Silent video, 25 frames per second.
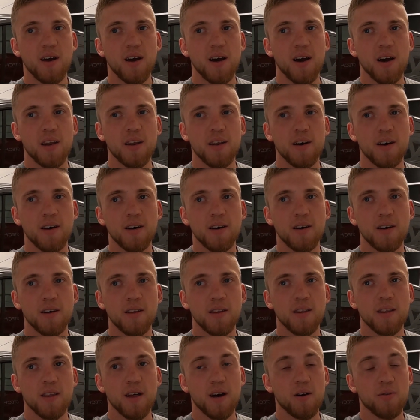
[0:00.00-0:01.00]
And
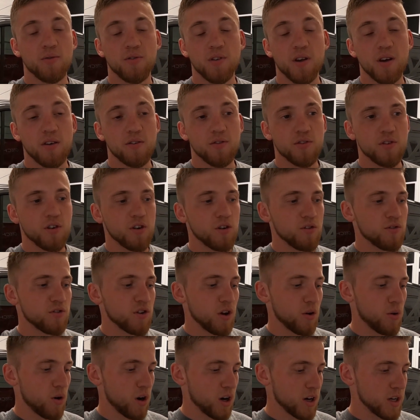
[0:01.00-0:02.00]
that was their excuse.
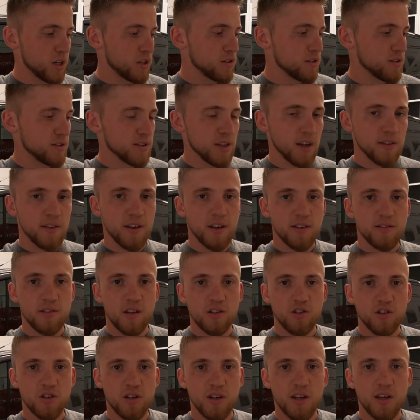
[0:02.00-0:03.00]
So I can understand the
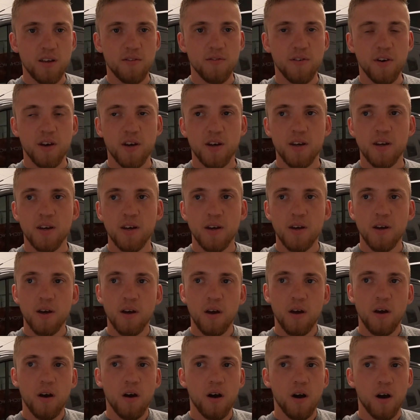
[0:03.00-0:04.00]
extension lead thing,
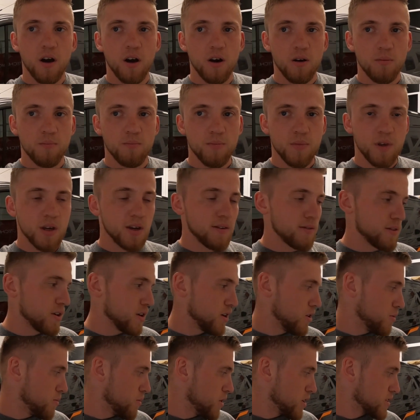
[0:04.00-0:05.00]
even
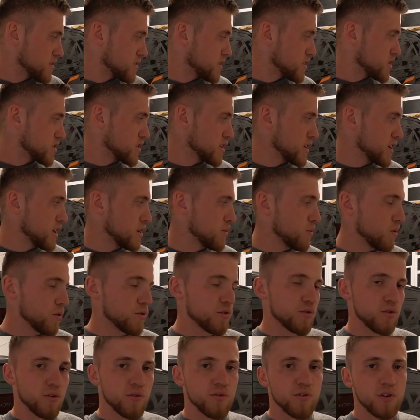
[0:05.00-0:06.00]
though my extension lead
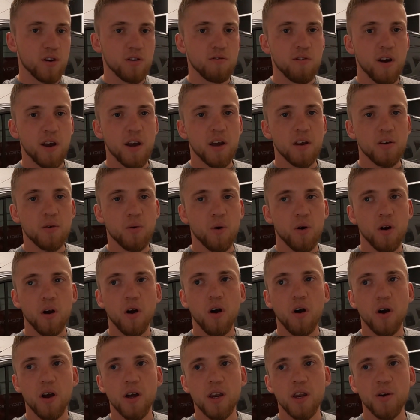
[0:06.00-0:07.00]
was obviously rated quite
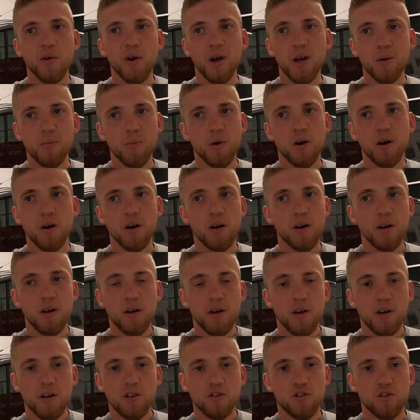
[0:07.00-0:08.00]
high anyway, but
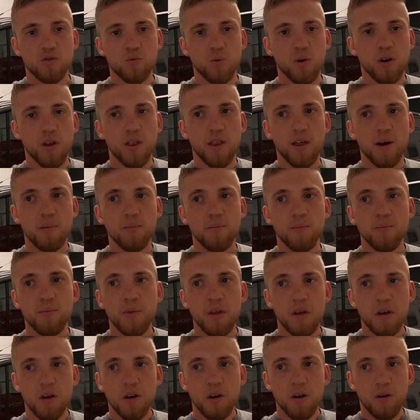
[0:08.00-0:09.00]
it's just one of them.
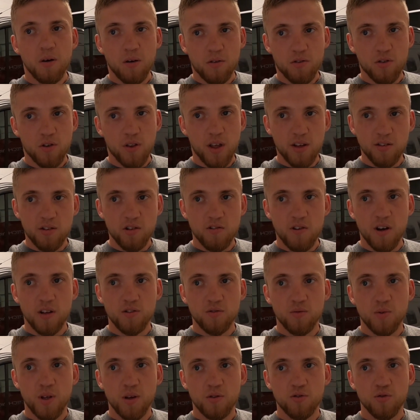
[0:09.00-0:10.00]
So that's the
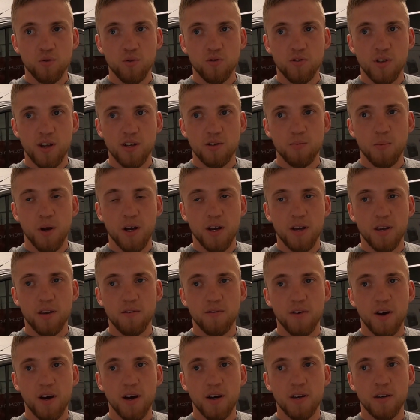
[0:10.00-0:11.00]
cransel now sorted, so that's back in
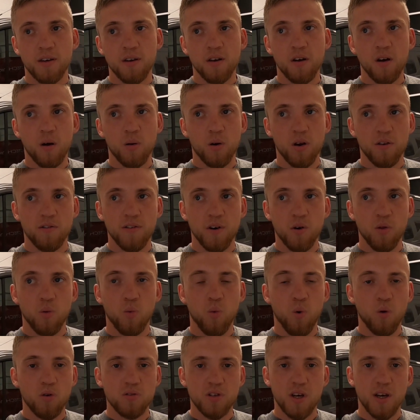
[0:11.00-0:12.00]
the van. I'm going to fill the
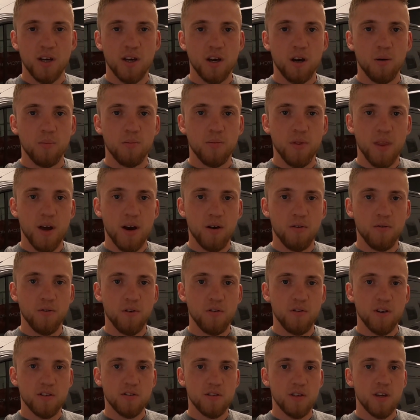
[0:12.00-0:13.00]
water tank up now
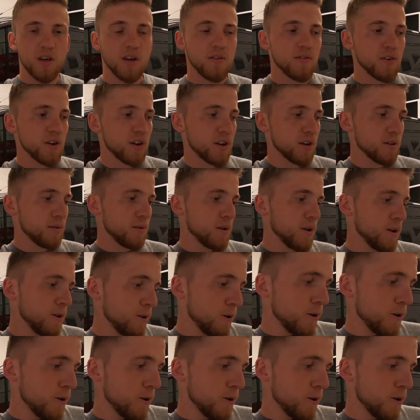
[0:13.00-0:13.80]
for the rest of the evening.